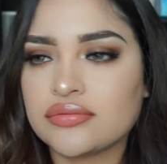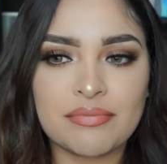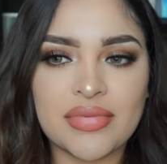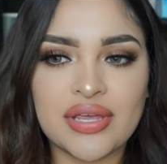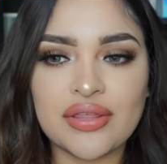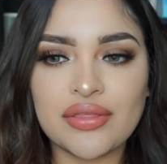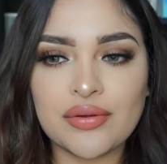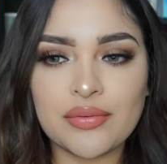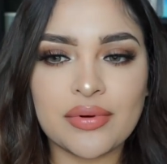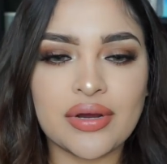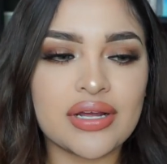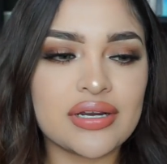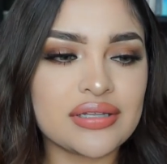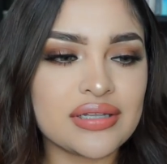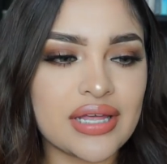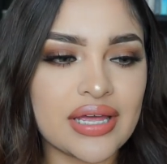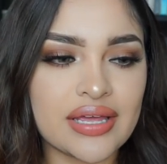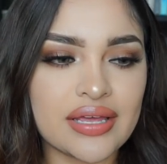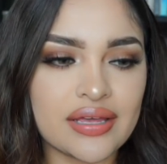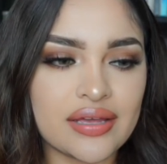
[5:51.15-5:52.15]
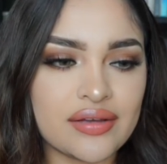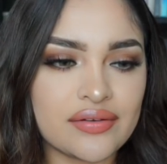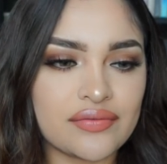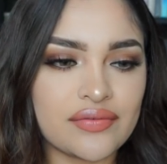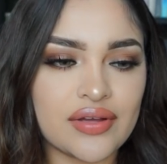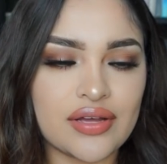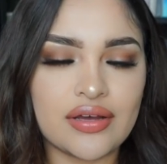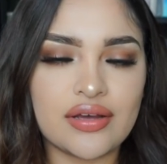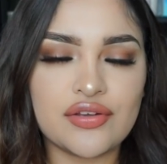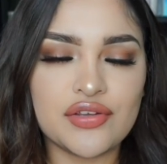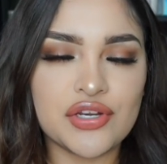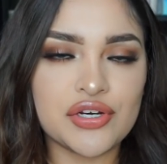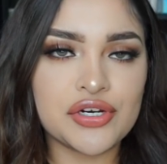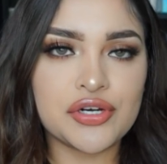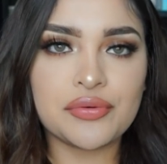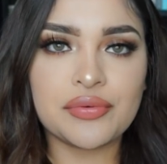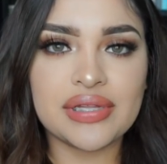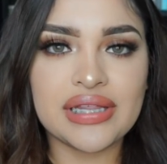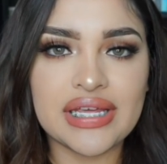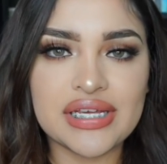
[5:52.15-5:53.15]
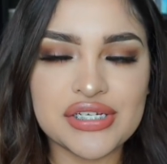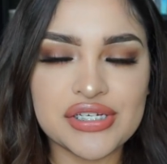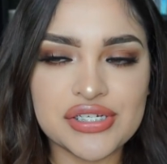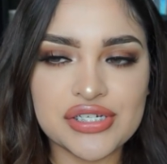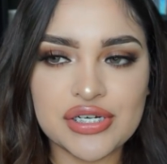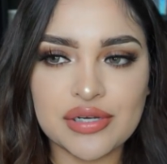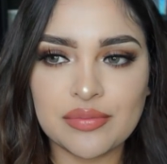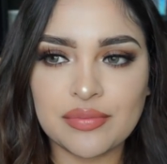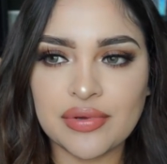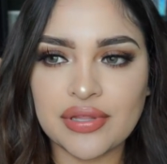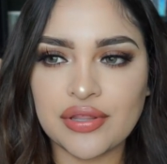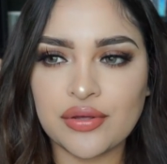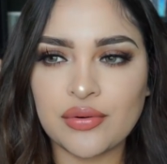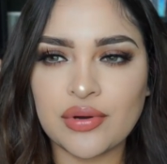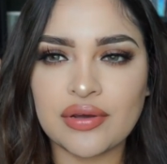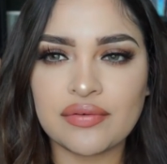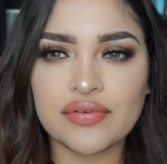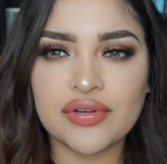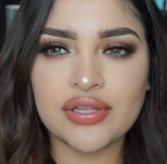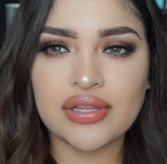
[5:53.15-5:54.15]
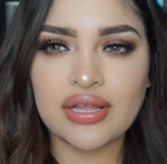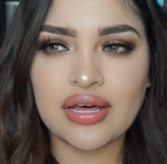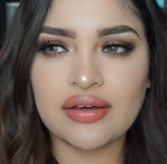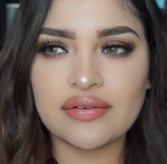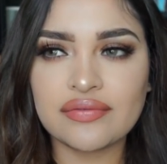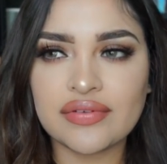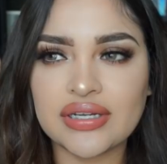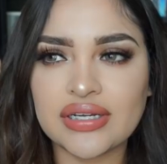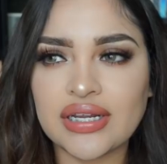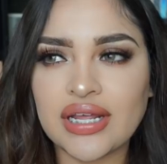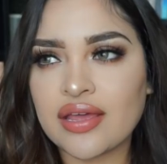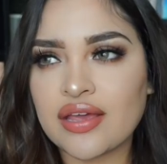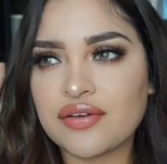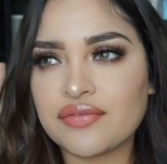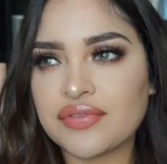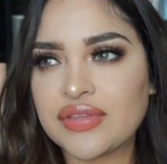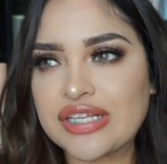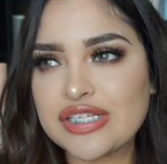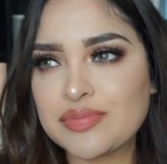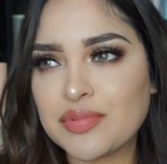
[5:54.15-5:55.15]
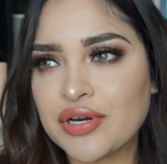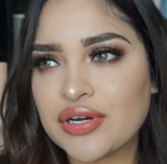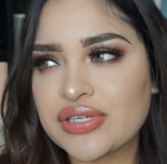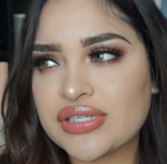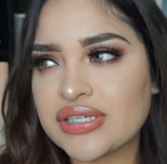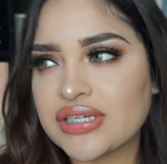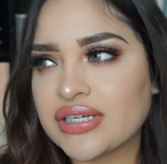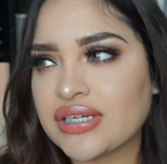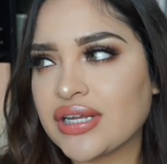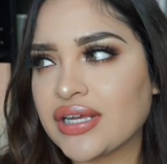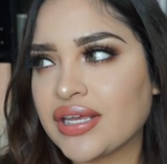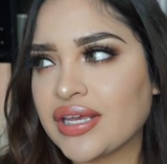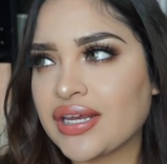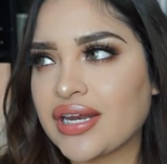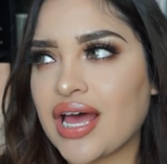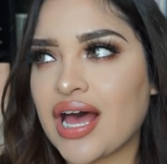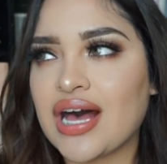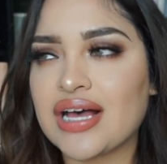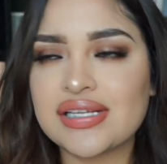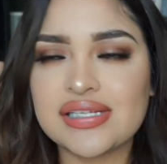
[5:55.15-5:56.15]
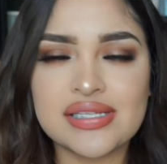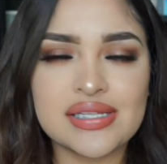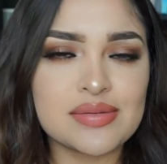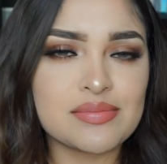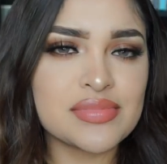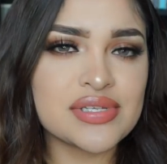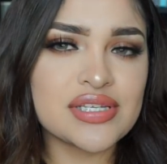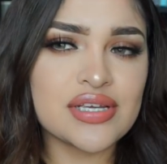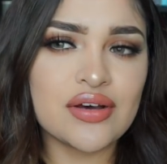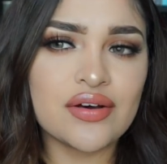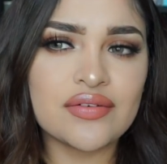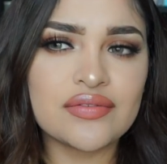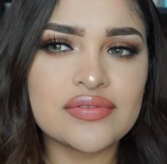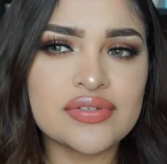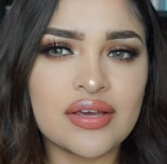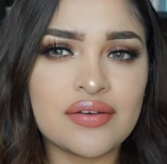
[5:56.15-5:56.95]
either one, like if you're in a relationship with whoever you love, and if this person can ask themselves,